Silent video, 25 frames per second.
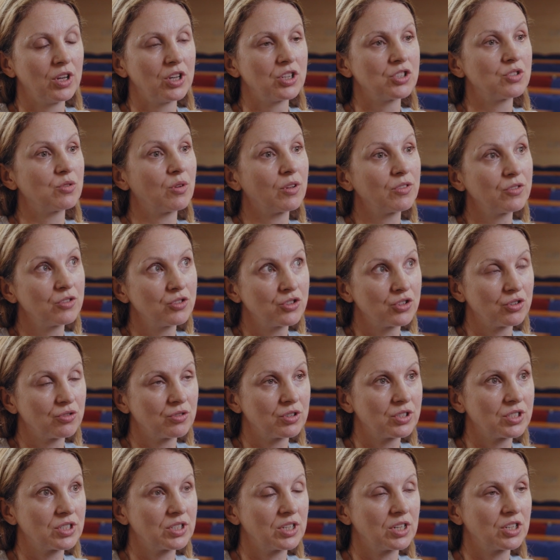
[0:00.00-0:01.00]
to other
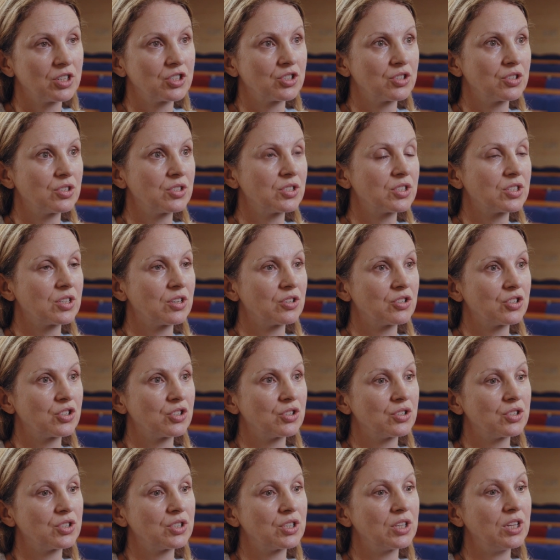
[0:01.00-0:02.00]
jurisdictions, such
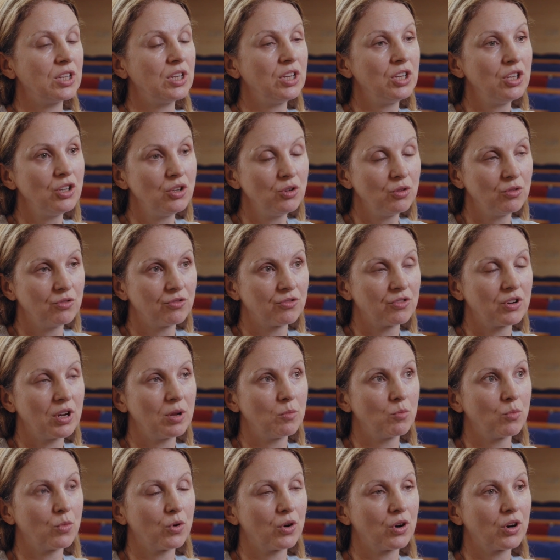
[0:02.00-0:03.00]
as the EU
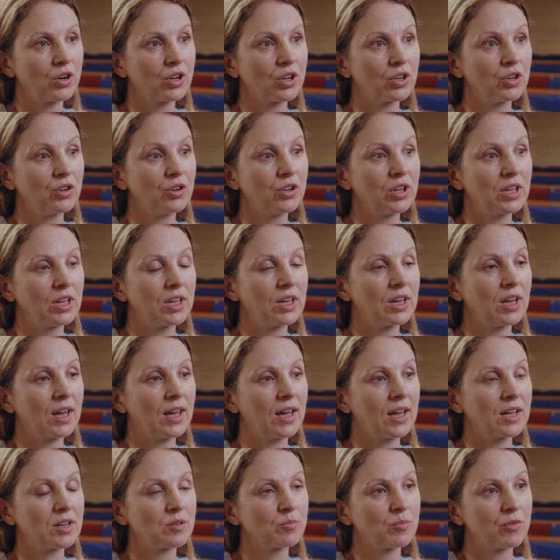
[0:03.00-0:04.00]
framework, looking
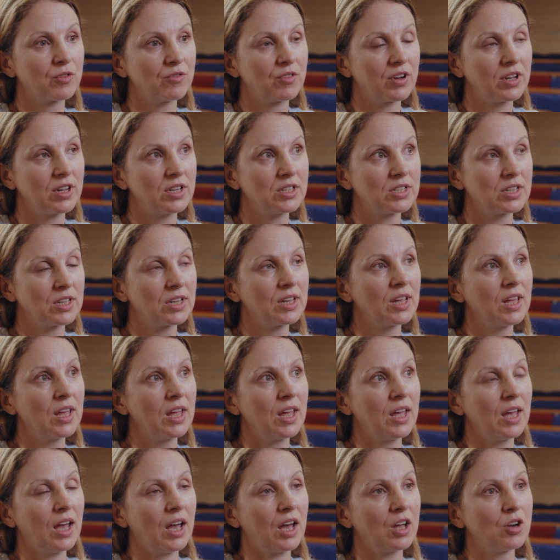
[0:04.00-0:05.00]
at providing
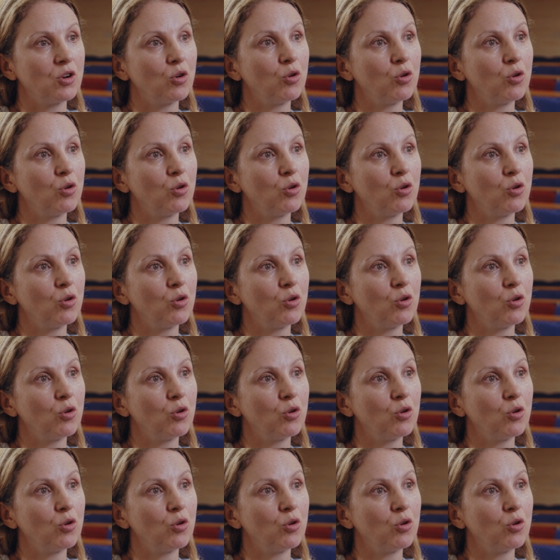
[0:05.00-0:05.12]
an